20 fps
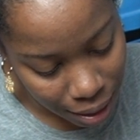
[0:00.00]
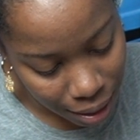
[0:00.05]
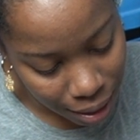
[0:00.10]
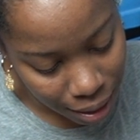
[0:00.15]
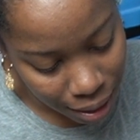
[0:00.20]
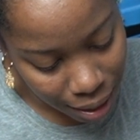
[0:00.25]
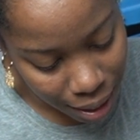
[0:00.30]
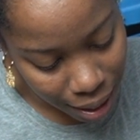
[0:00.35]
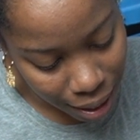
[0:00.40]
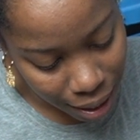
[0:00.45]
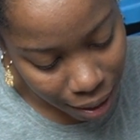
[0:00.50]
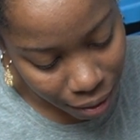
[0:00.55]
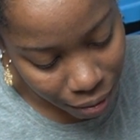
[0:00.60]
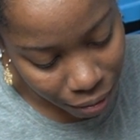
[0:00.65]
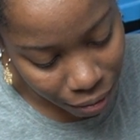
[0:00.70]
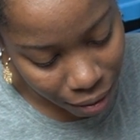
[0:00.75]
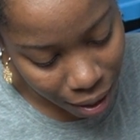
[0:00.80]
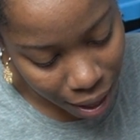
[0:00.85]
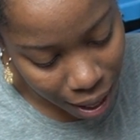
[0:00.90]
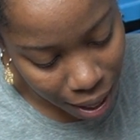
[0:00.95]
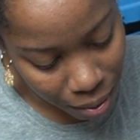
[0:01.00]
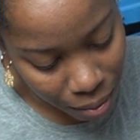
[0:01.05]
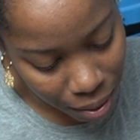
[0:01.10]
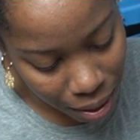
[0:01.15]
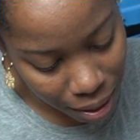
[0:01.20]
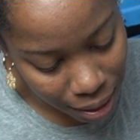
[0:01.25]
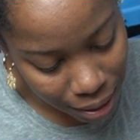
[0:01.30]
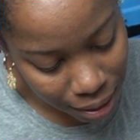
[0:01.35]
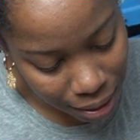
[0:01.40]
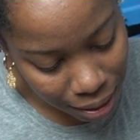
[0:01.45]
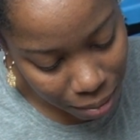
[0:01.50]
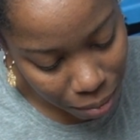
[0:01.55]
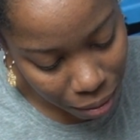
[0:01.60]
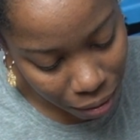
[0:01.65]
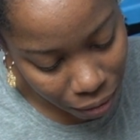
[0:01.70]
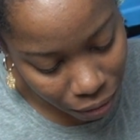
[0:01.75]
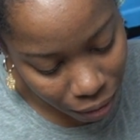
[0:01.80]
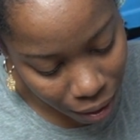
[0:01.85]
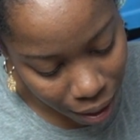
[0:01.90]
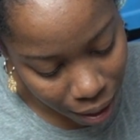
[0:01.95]
And I can file when it needs to be
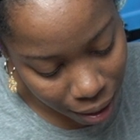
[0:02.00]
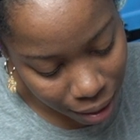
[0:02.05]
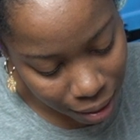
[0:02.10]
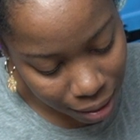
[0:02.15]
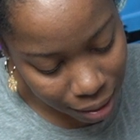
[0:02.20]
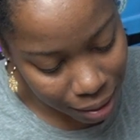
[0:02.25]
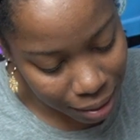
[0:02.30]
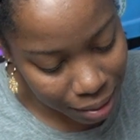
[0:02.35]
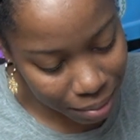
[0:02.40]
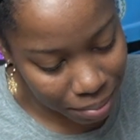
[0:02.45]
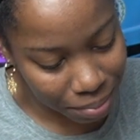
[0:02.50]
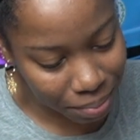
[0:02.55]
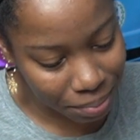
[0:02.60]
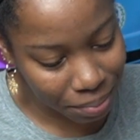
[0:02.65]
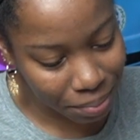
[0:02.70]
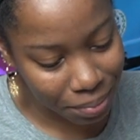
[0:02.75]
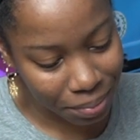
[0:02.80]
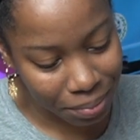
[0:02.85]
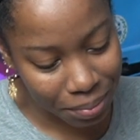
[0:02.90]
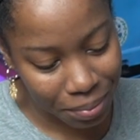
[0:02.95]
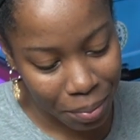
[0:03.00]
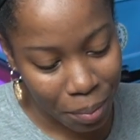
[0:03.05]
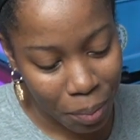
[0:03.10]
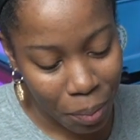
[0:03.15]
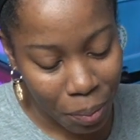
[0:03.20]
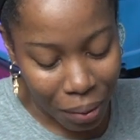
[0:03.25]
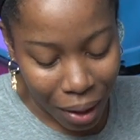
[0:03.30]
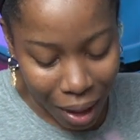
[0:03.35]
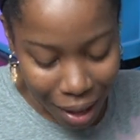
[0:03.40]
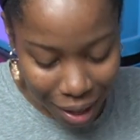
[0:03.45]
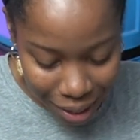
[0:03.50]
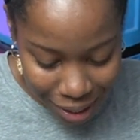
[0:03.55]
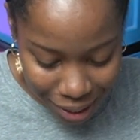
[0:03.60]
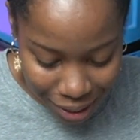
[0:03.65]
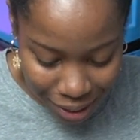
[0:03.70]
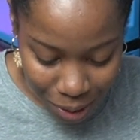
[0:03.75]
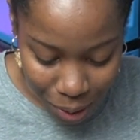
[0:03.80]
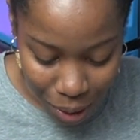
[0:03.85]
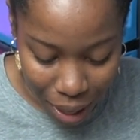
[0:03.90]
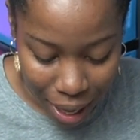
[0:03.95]
filed.
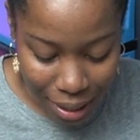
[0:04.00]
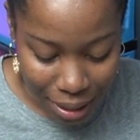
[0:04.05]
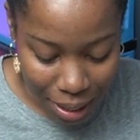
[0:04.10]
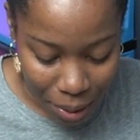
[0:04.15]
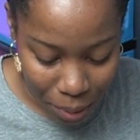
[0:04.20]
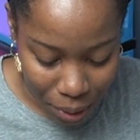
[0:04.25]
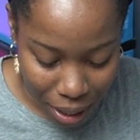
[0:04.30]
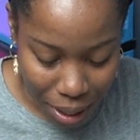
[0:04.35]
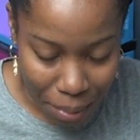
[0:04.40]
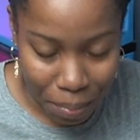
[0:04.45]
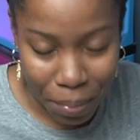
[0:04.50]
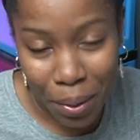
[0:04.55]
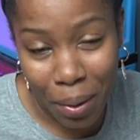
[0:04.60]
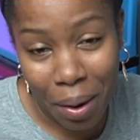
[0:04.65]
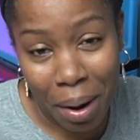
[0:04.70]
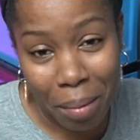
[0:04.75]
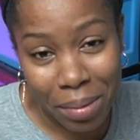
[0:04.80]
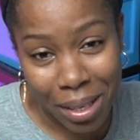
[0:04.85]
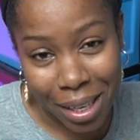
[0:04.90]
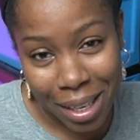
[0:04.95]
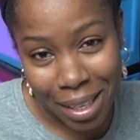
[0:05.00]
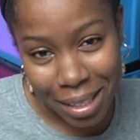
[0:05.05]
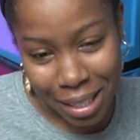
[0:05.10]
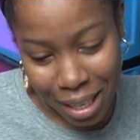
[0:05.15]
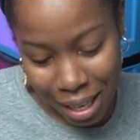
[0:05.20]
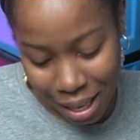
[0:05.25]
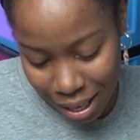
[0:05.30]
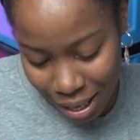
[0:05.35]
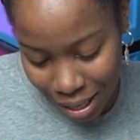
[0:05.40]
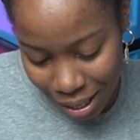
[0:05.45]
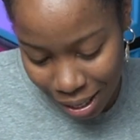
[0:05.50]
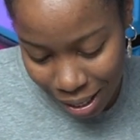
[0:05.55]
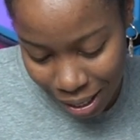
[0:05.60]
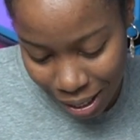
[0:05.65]
So guys, I'll keep you updated.